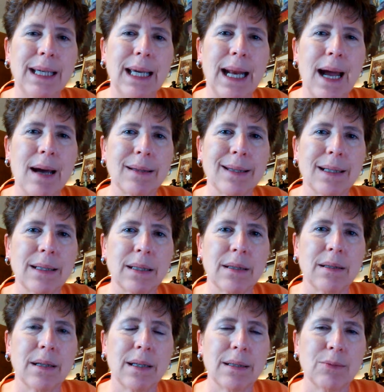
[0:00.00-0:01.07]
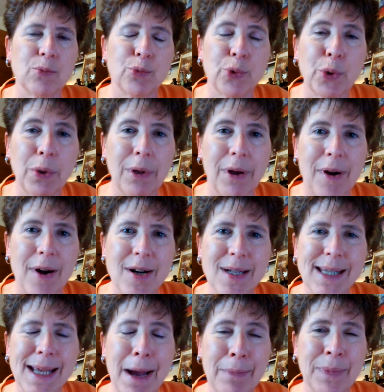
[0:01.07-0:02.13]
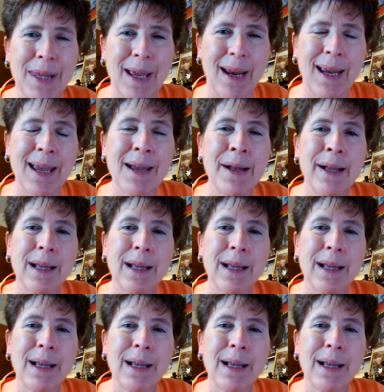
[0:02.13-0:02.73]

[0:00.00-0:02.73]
get out the little ruler or something,